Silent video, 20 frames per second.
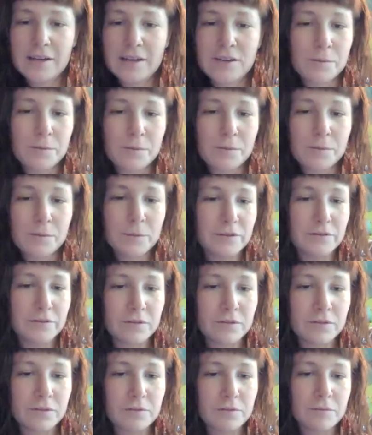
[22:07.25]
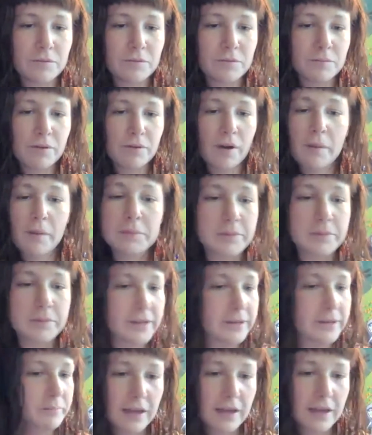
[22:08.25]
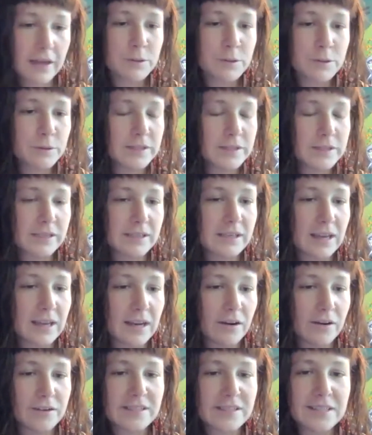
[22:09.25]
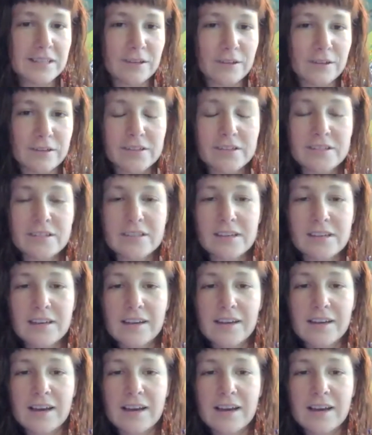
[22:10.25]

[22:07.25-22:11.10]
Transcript: I know most of you probably play music and are singers.